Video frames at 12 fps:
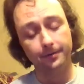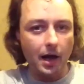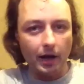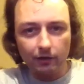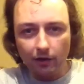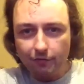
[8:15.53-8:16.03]

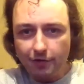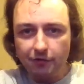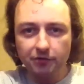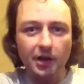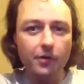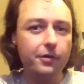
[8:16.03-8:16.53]
I love the
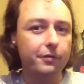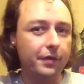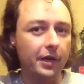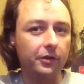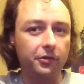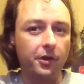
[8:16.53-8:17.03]
sound
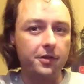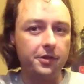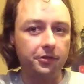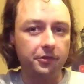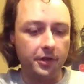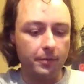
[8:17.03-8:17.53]
effects on
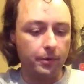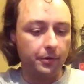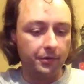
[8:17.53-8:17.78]
this Saber.